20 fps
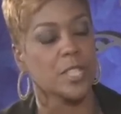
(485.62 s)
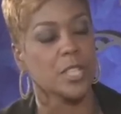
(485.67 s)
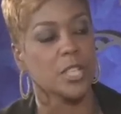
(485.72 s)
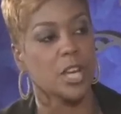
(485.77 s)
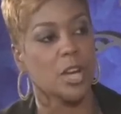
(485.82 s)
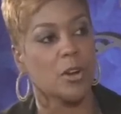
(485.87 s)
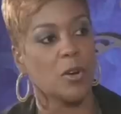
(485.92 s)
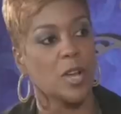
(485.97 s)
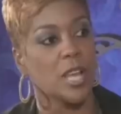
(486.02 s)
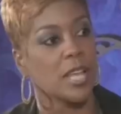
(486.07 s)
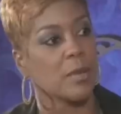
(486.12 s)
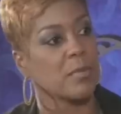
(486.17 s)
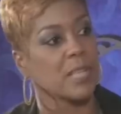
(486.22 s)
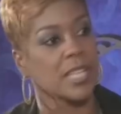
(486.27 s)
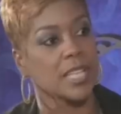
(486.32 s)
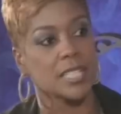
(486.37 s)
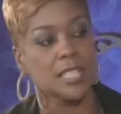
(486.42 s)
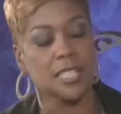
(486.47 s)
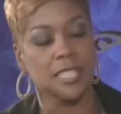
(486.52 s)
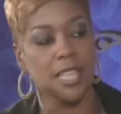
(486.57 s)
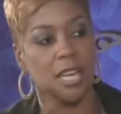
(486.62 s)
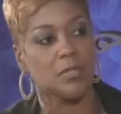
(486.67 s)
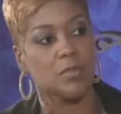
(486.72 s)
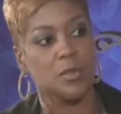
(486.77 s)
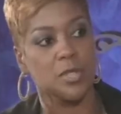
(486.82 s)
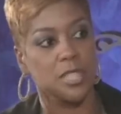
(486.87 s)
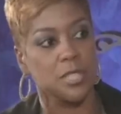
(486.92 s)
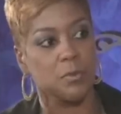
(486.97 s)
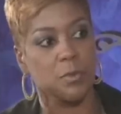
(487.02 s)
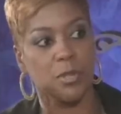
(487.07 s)
You know, because the
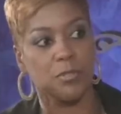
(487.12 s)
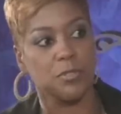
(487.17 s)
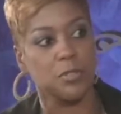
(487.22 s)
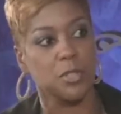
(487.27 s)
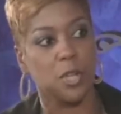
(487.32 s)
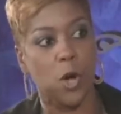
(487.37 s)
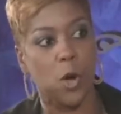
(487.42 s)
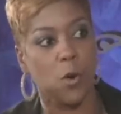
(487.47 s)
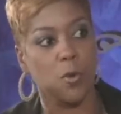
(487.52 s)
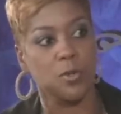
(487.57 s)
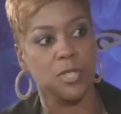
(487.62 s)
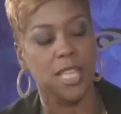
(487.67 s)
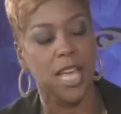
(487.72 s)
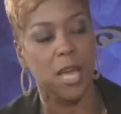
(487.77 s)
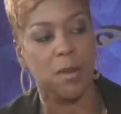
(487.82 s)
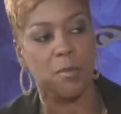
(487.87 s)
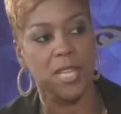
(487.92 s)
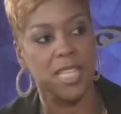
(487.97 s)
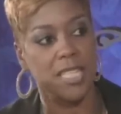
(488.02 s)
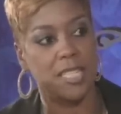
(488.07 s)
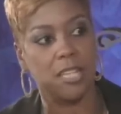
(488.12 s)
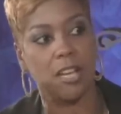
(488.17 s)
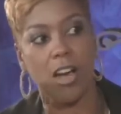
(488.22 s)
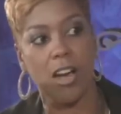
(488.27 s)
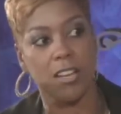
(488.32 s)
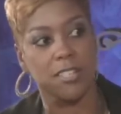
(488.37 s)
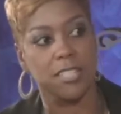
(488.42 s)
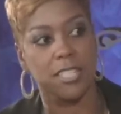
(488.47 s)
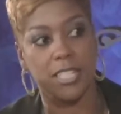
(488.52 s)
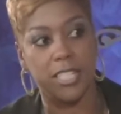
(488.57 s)
devil is with you the whole time. He's
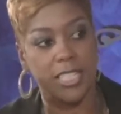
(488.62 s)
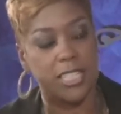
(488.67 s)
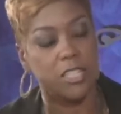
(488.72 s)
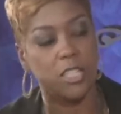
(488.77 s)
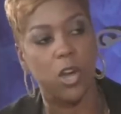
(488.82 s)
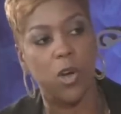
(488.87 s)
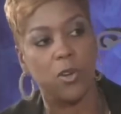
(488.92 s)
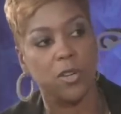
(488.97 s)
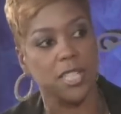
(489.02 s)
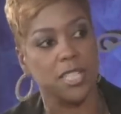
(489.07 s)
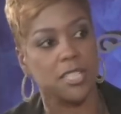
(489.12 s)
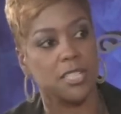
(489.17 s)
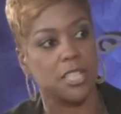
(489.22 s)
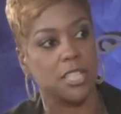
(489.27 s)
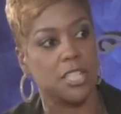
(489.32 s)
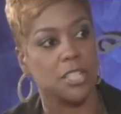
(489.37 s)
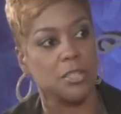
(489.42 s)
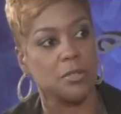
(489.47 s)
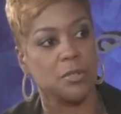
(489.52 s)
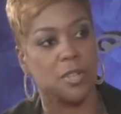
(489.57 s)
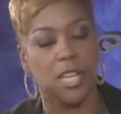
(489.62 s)
constantly talking to you.